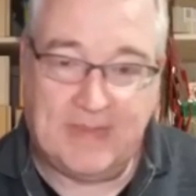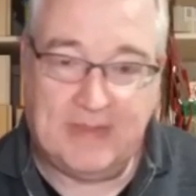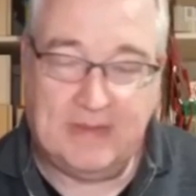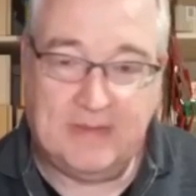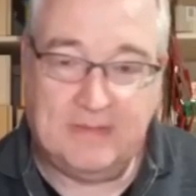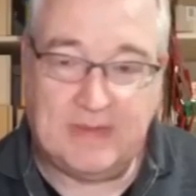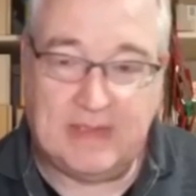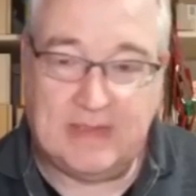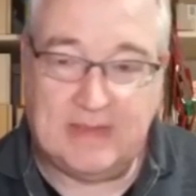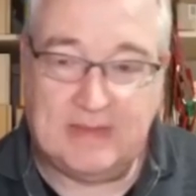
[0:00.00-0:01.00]
you
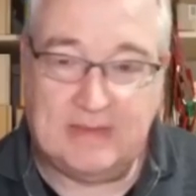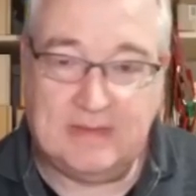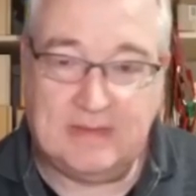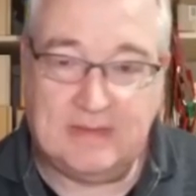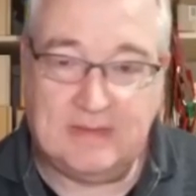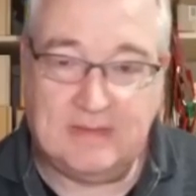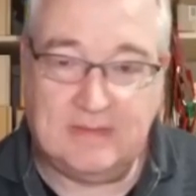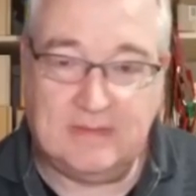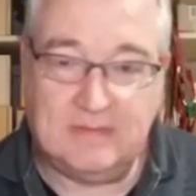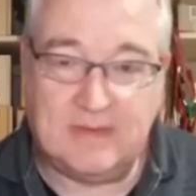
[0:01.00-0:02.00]
can
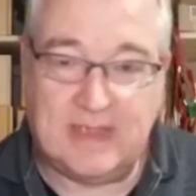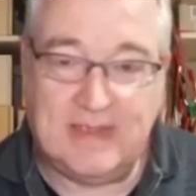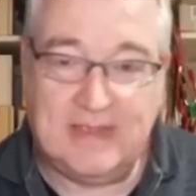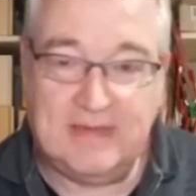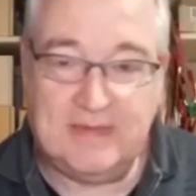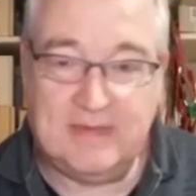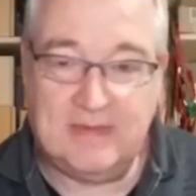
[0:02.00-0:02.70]
run it